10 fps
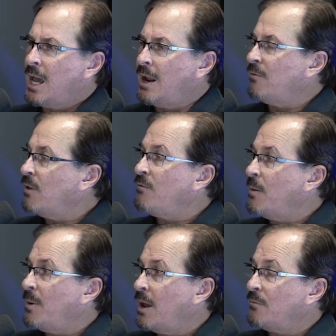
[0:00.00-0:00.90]
And I've loved
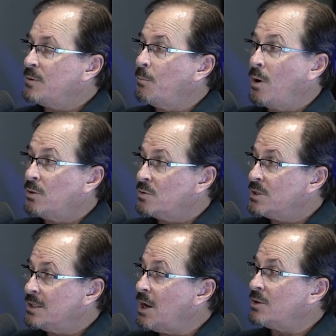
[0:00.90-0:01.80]
them enough to mm-hmm. point
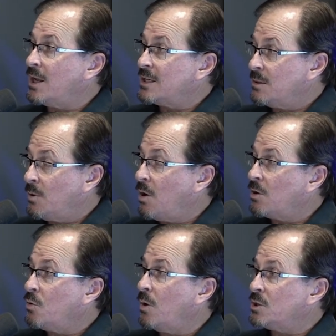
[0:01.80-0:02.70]
those things out, to ask them the
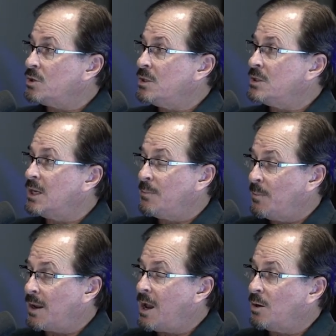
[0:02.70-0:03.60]
hard questions, to keep
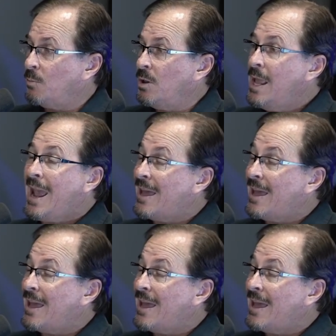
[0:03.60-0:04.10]
them accountable.